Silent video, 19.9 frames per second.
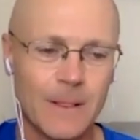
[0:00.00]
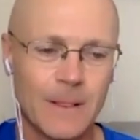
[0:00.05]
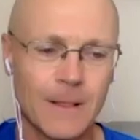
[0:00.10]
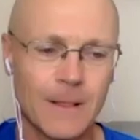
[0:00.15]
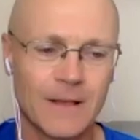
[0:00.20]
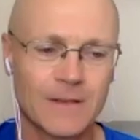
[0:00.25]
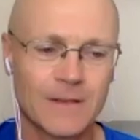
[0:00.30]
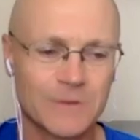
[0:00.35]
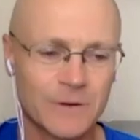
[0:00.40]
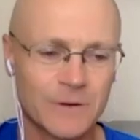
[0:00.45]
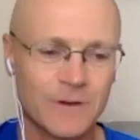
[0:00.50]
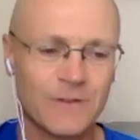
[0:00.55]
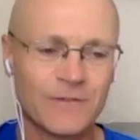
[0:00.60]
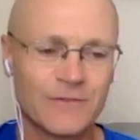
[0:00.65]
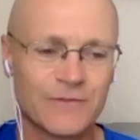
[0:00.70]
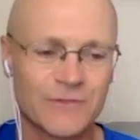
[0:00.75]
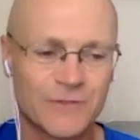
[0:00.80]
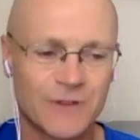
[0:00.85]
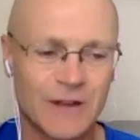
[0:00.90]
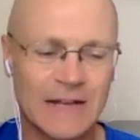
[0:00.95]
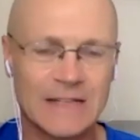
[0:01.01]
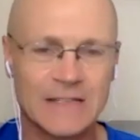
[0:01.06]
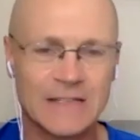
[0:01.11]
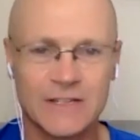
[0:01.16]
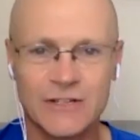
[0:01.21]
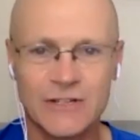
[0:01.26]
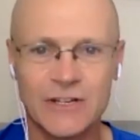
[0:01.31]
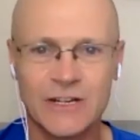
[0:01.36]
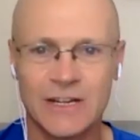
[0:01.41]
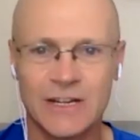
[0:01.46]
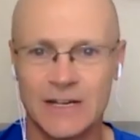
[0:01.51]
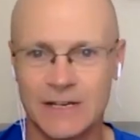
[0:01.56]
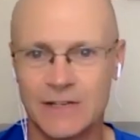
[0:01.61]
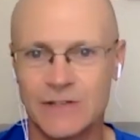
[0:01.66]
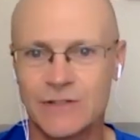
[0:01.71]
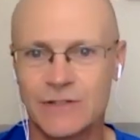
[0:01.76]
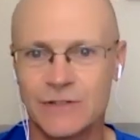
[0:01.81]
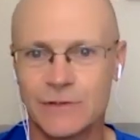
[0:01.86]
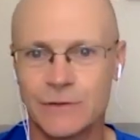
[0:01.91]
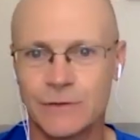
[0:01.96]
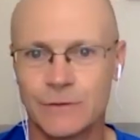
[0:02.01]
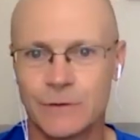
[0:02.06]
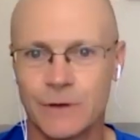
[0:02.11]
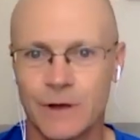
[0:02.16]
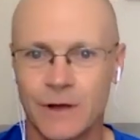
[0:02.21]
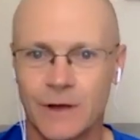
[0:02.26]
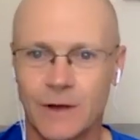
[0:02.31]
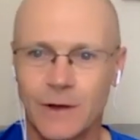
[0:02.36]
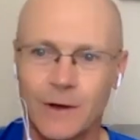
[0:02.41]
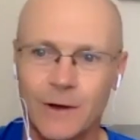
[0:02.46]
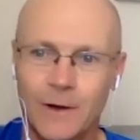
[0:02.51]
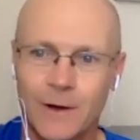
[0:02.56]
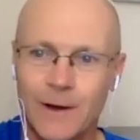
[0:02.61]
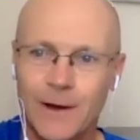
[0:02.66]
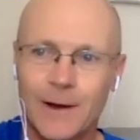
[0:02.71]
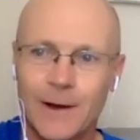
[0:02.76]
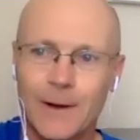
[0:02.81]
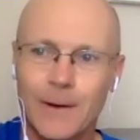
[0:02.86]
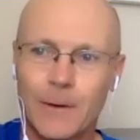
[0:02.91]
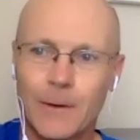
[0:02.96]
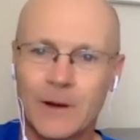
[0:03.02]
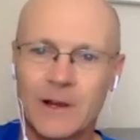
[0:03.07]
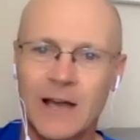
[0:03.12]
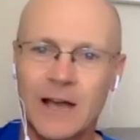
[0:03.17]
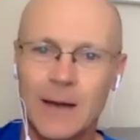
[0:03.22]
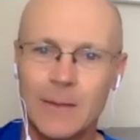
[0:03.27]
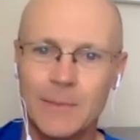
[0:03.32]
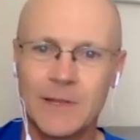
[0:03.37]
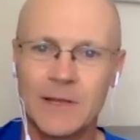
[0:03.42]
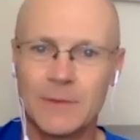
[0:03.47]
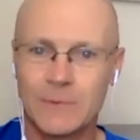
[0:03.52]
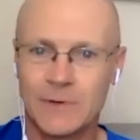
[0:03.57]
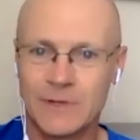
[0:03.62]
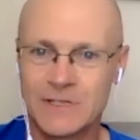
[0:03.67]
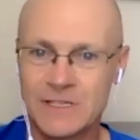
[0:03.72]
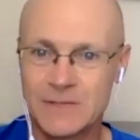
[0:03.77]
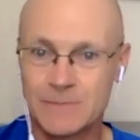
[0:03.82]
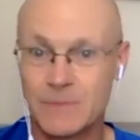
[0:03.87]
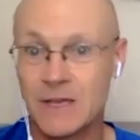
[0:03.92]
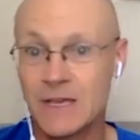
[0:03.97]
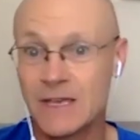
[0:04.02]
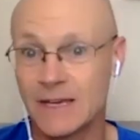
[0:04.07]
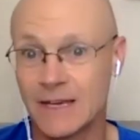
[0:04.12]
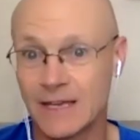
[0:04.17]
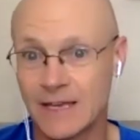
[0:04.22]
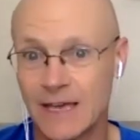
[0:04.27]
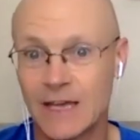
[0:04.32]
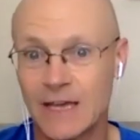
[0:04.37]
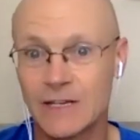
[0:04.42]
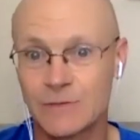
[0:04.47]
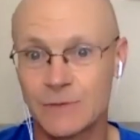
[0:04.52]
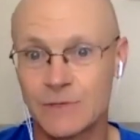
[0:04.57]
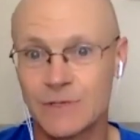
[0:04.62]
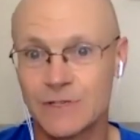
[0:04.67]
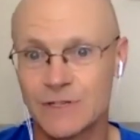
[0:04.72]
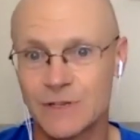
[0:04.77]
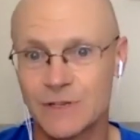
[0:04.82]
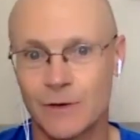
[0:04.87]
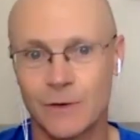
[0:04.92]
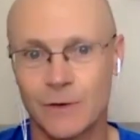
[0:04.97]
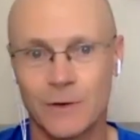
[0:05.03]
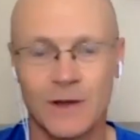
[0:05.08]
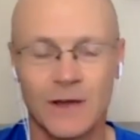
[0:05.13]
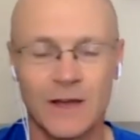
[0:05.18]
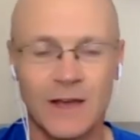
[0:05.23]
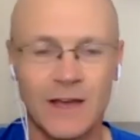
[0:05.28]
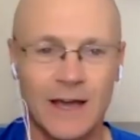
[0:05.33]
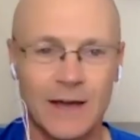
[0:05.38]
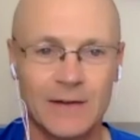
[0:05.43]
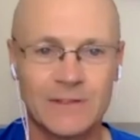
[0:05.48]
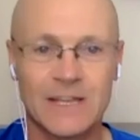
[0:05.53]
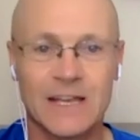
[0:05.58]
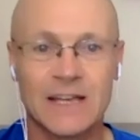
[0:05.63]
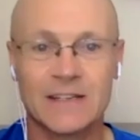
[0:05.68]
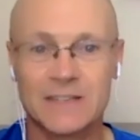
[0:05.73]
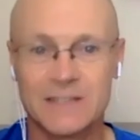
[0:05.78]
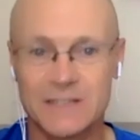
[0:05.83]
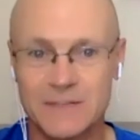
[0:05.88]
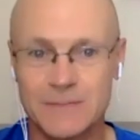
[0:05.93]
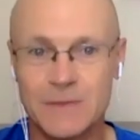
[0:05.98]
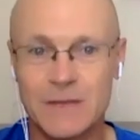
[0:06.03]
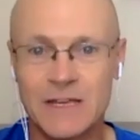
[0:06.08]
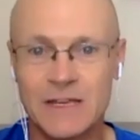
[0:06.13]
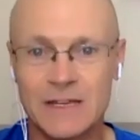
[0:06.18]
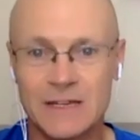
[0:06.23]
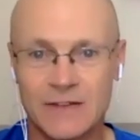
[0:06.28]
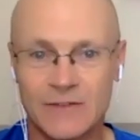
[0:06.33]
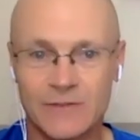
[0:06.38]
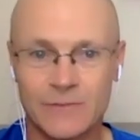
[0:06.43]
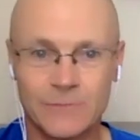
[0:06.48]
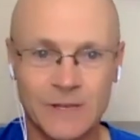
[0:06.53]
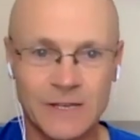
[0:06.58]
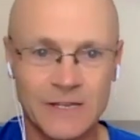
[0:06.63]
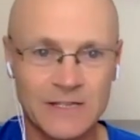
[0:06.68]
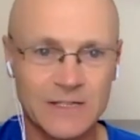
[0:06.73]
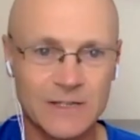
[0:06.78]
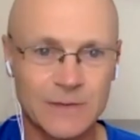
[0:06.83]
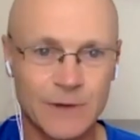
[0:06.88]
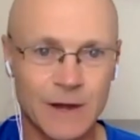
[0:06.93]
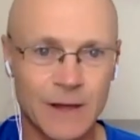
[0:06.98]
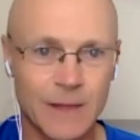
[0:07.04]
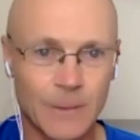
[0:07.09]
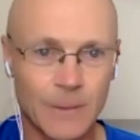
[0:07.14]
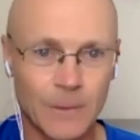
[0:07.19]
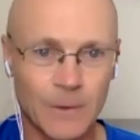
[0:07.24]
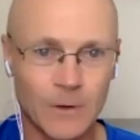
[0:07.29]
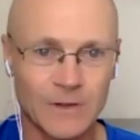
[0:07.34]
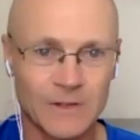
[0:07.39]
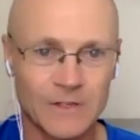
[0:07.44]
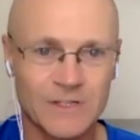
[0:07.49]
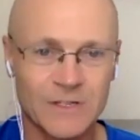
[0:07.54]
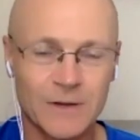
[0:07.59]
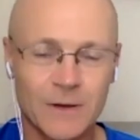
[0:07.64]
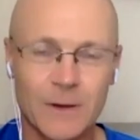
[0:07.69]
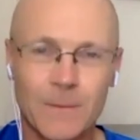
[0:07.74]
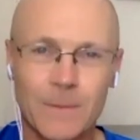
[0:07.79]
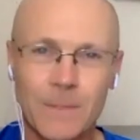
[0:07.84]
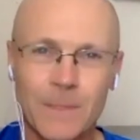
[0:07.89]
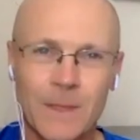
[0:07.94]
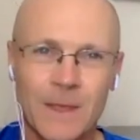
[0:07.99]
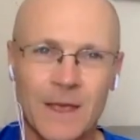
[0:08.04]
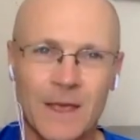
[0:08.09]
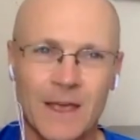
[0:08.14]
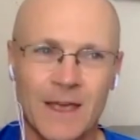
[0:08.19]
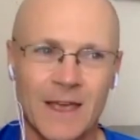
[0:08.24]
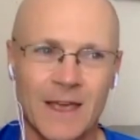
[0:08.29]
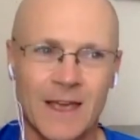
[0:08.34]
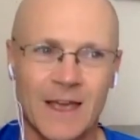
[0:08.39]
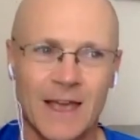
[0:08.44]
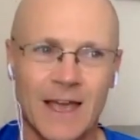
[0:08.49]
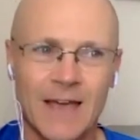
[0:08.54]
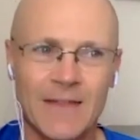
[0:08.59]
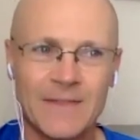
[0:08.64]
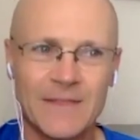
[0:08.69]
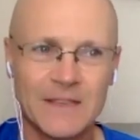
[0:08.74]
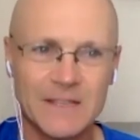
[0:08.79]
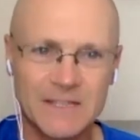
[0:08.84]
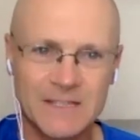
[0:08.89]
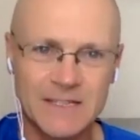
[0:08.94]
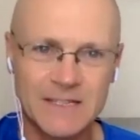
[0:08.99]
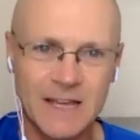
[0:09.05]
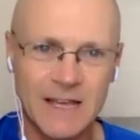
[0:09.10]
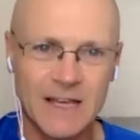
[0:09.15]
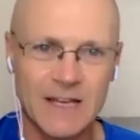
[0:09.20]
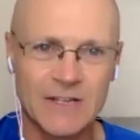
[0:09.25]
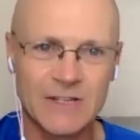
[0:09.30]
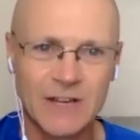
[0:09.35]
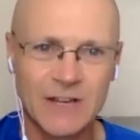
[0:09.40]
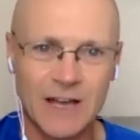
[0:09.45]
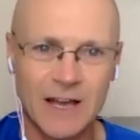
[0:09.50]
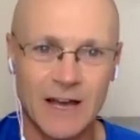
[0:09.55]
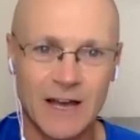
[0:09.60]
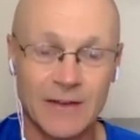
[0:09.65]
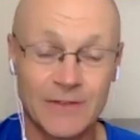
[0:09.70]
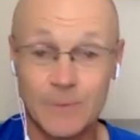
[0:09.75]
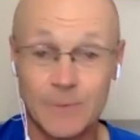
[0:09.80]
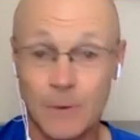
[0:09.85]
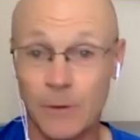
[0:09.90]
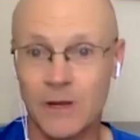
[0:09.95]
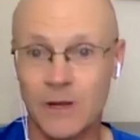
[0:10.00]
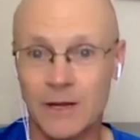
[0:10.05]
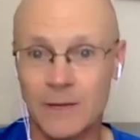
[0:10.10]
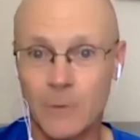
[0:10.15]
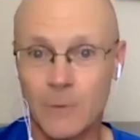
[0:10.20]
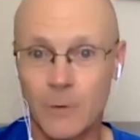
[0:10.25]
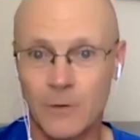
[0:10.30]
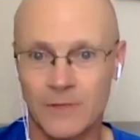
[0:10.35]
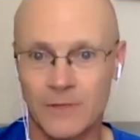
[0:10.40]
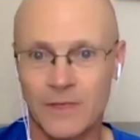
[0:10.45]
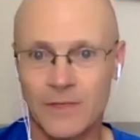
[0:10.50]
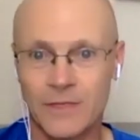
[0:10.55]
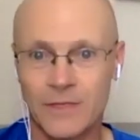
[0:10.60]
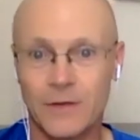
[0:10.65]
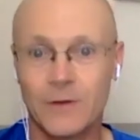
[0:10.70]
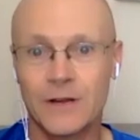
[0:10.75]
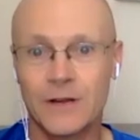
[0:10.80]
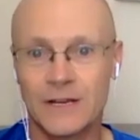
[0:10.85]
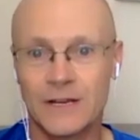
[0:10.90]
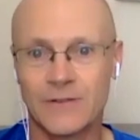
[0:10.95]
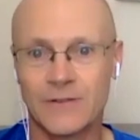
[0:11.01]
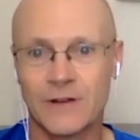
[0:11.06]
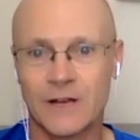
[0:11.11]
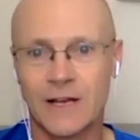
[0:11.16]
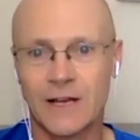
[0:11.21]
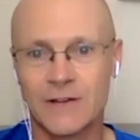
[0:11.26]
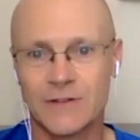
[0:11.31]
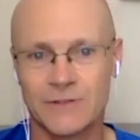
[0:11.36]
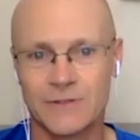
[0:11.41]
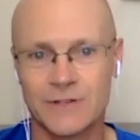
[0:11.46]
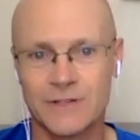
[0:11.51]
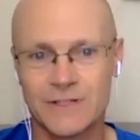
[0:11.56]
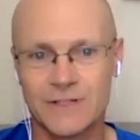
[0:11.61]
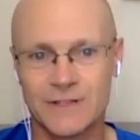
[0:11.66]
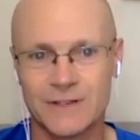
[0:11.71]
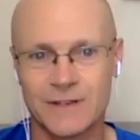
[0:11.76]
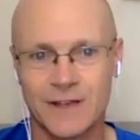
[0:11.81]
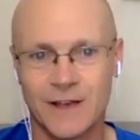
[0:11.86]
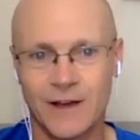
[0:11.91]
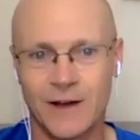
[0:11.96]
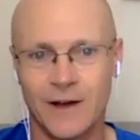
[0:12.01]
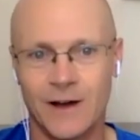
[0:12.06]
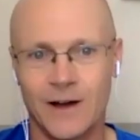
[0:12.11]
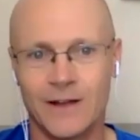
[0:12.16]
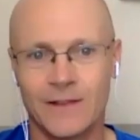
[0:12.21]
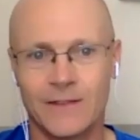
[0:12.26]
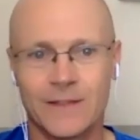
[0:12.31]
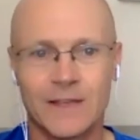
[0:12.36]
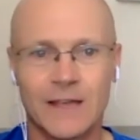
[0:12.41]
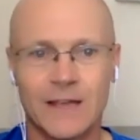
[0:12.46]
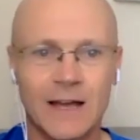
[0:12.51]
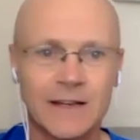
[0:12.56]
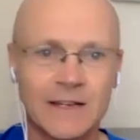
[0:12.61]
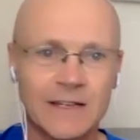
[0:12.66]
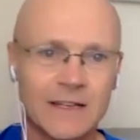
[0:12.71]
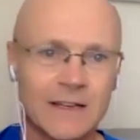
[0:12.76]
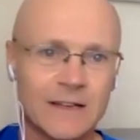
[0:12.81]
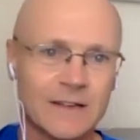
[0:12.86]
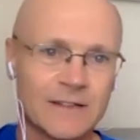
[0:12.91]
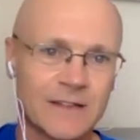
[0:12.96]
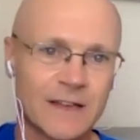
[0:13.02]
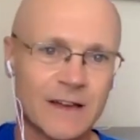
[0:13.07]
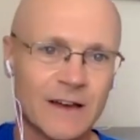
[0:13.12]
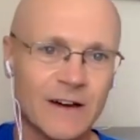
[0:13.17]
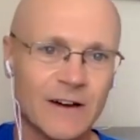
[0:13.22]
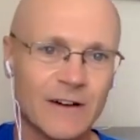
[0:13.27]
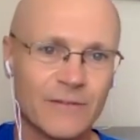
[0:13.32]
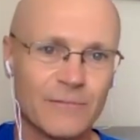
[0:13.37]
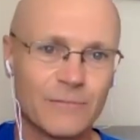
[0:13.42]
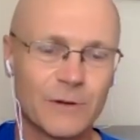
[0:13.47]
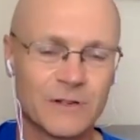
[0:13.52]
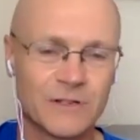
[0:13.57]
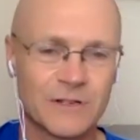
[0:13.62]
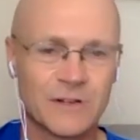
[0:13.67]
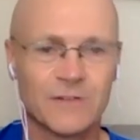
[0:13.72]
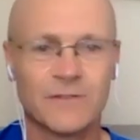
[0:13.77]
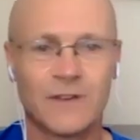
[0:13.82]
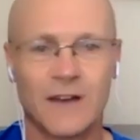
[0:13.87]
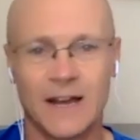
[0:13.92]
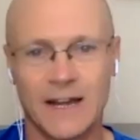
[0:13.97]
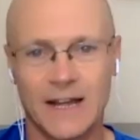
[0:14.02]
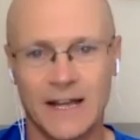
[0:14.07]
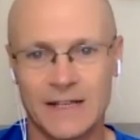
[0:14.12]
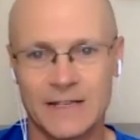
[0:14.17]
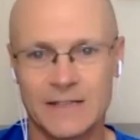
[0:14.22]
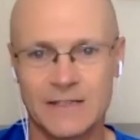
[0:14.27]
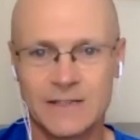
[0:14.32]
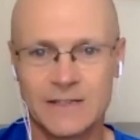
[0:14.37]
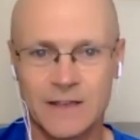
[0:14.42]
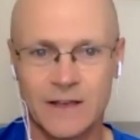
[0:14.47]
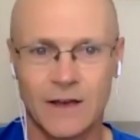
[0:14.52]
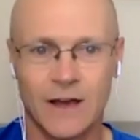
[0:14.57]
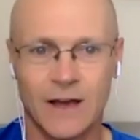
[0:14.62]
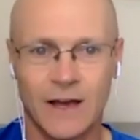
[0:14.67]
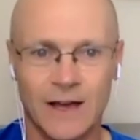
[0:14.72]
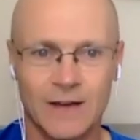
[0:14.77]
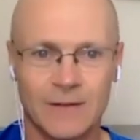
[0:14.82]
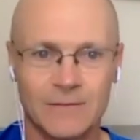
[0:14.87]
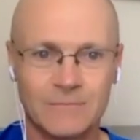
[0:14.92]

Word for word: sort of transitioning into uh, or coupling with speaking engagements. So I was asked to speak in different places around the world. So at this stage, uh, I've spoken in more than 30 different countries on the ideas of personal finance, uh,